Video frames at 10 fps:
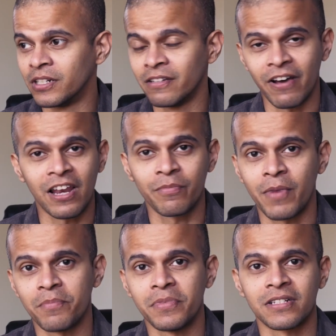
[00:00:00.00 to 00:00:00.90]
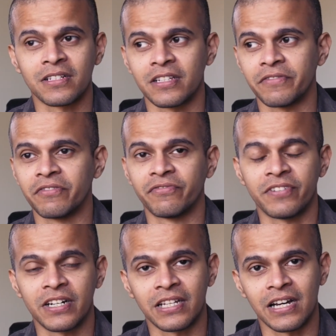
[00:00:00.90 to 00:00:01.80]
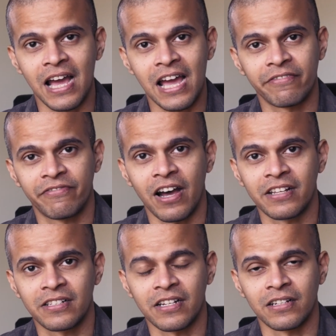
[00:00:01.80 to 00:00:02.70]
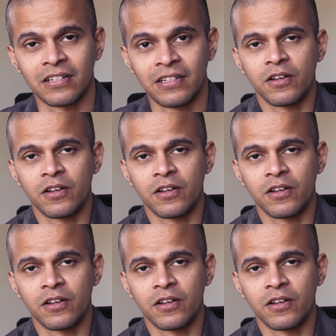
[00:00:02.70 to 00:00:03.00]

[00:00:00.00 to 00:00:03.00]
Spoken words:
develop my business even further and faster.